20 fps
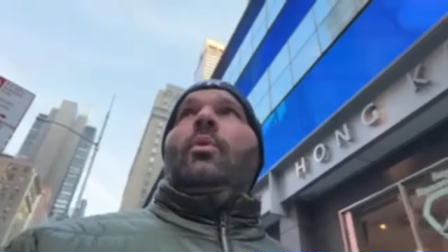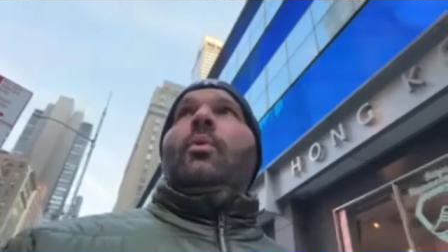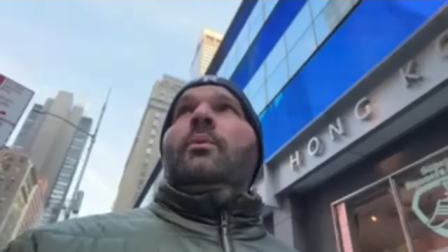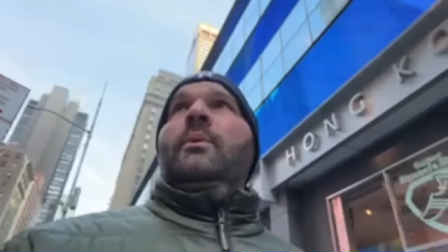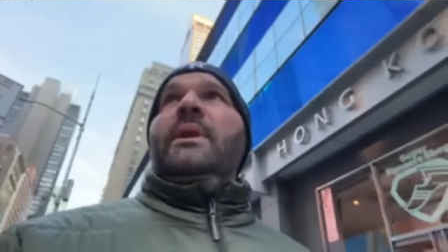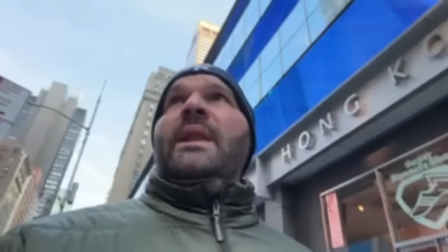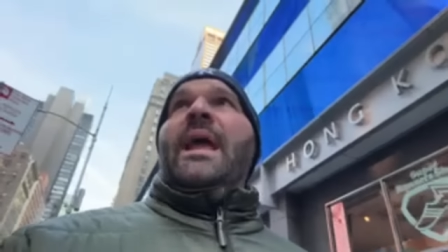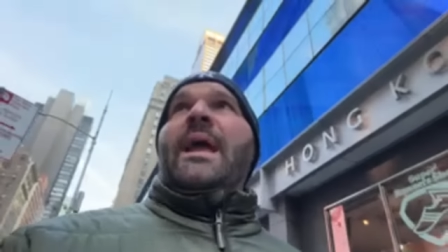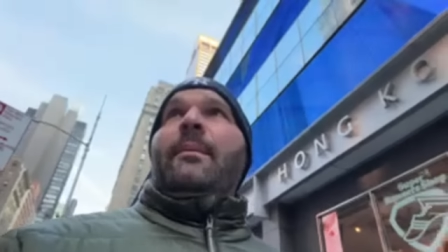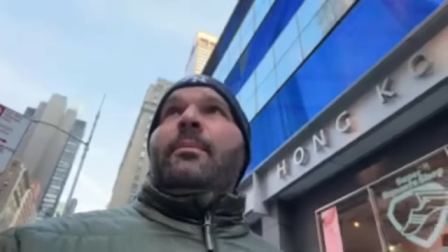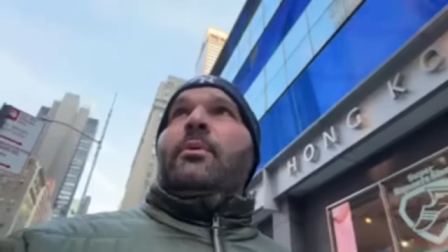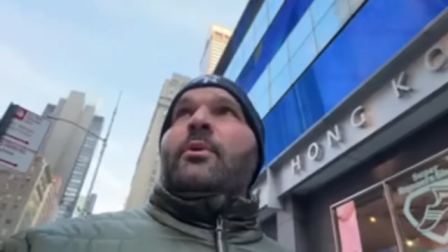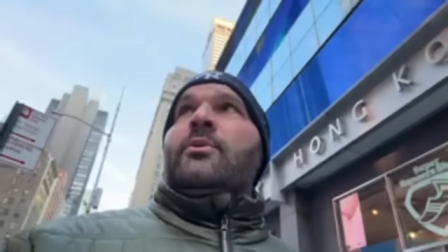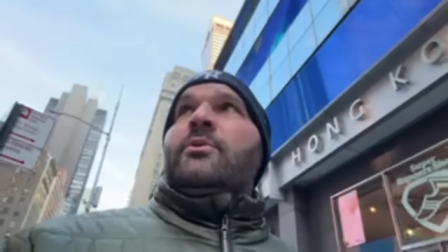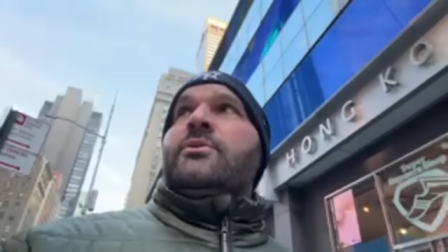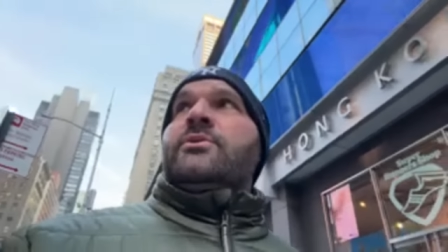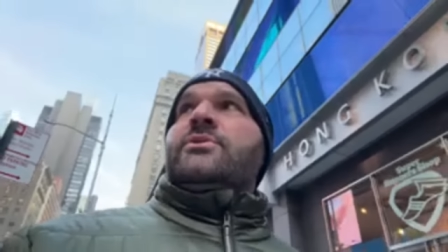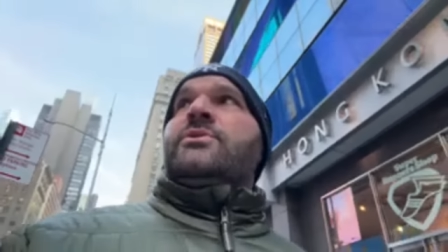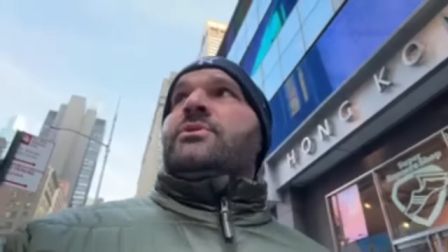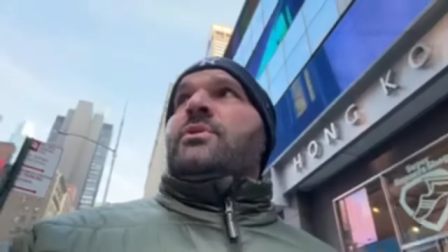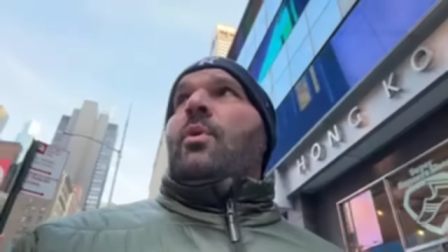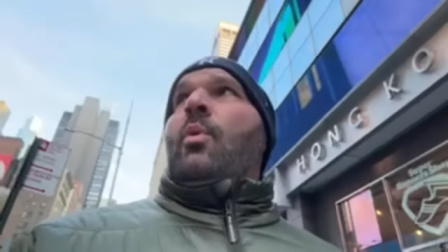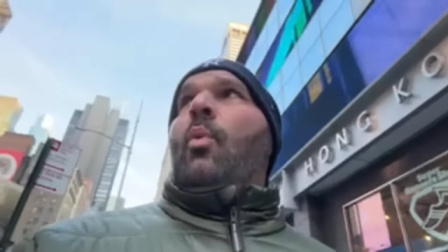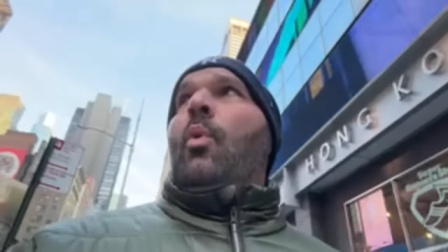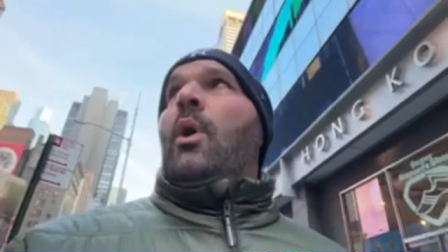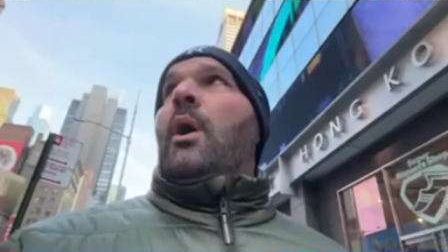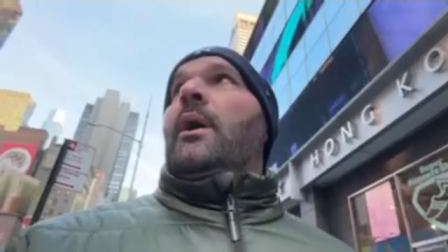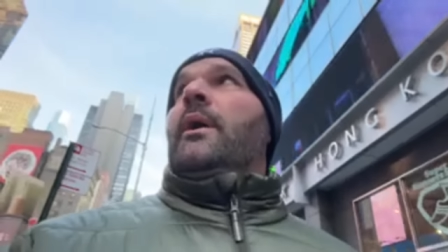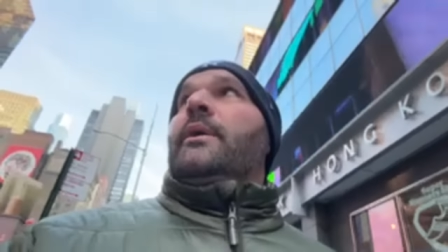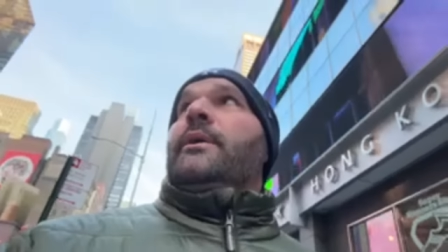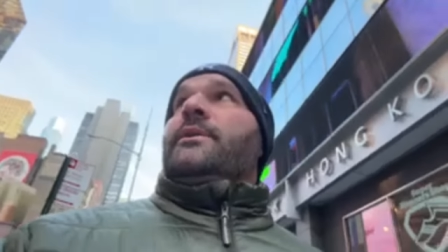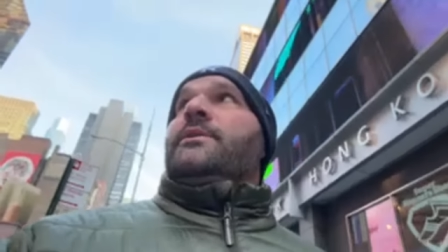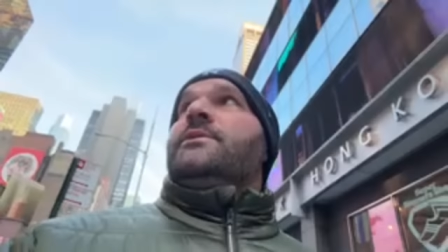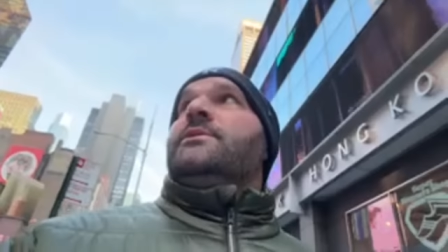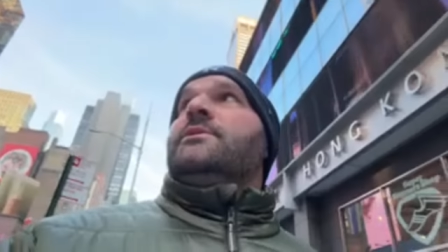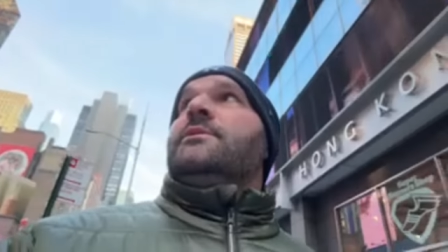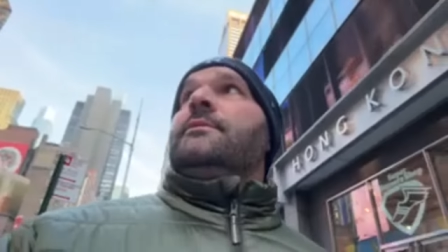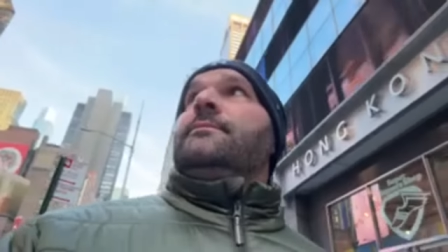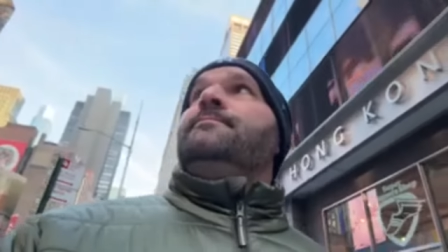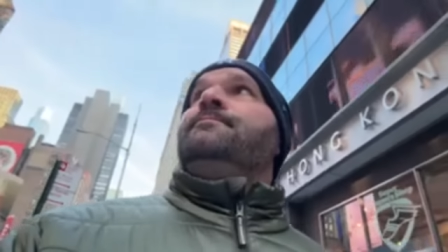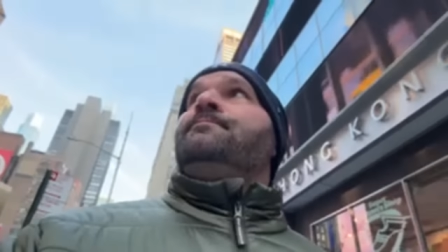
Nabers was